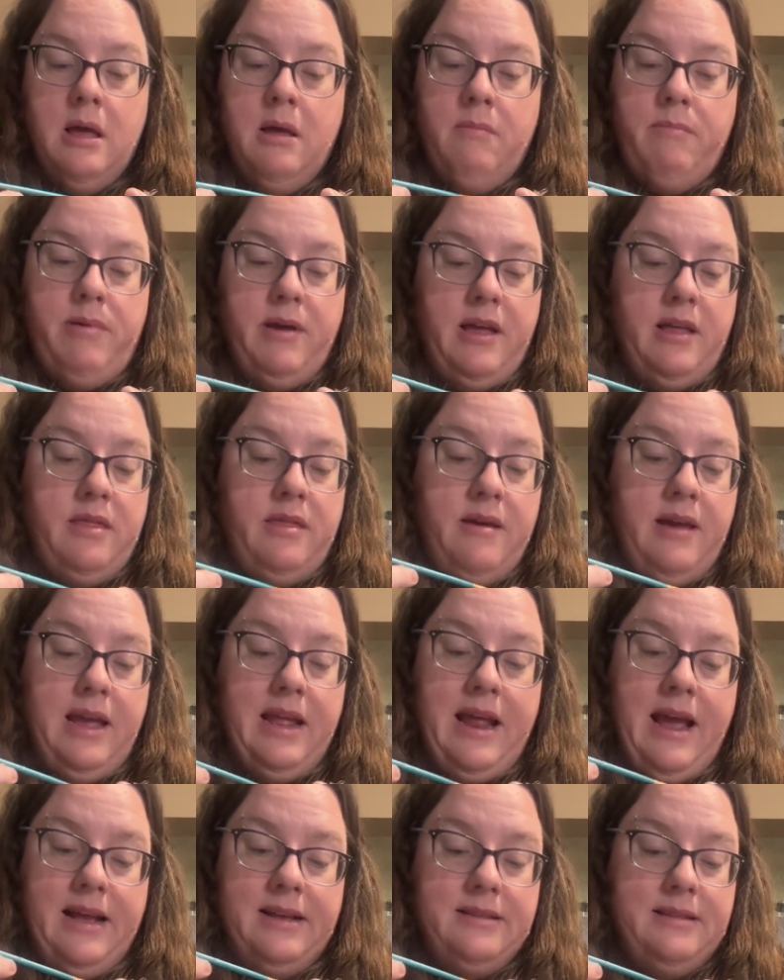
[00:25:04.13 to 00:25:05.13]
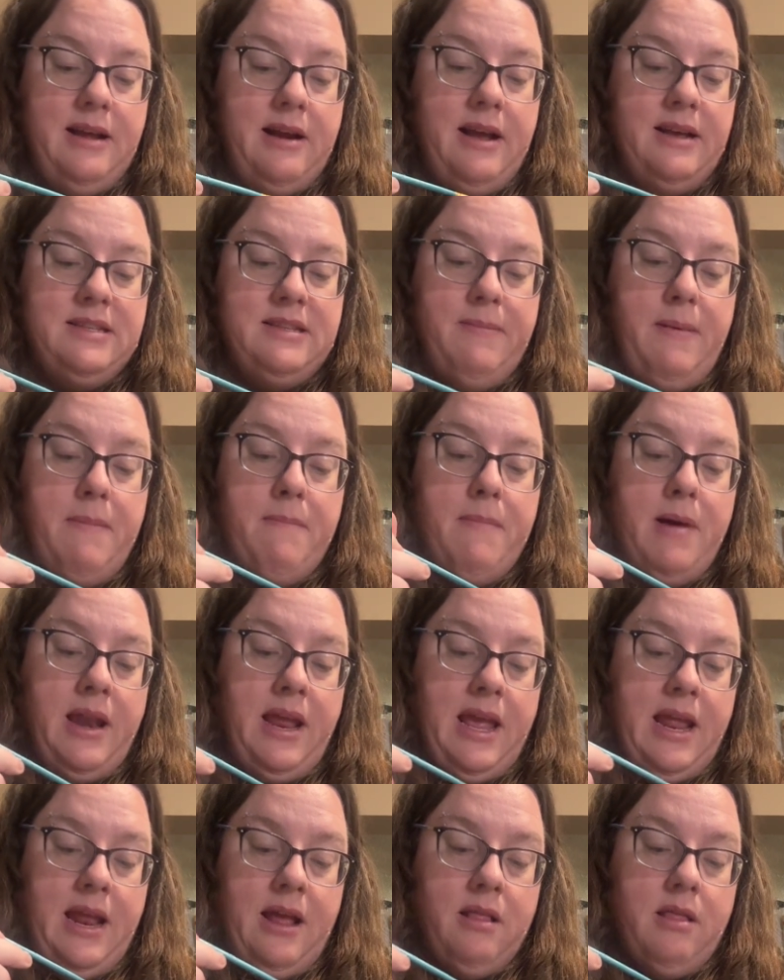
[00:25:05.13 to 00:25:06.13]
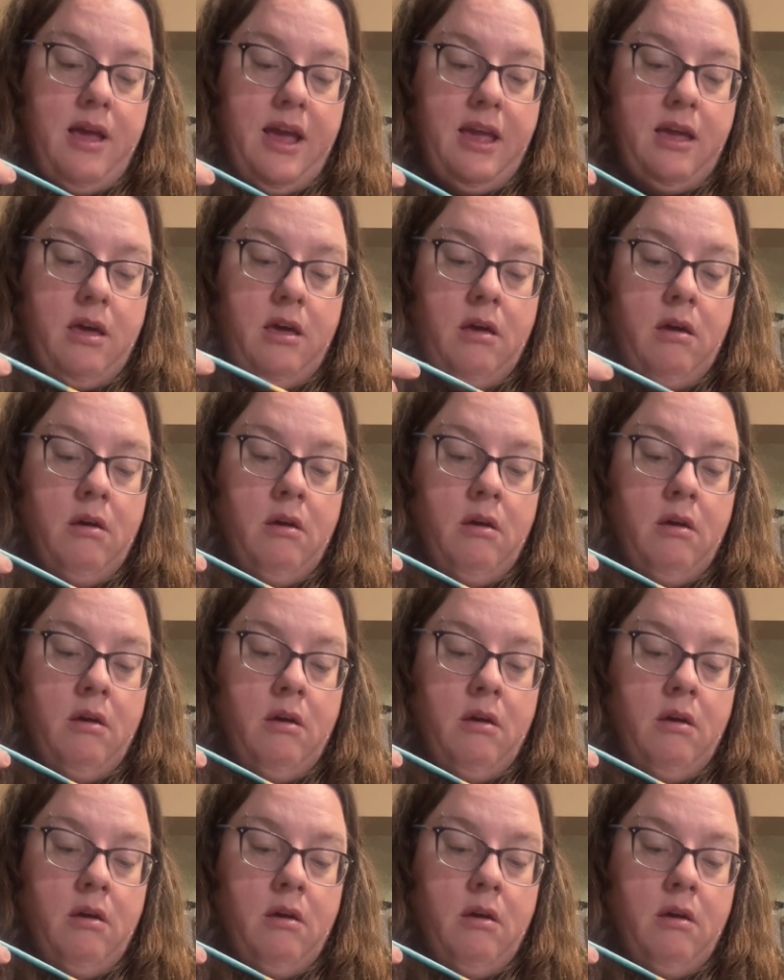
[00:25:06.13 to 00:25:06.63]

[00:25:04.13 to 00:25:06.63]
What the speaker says: but there has to be money in it. Like,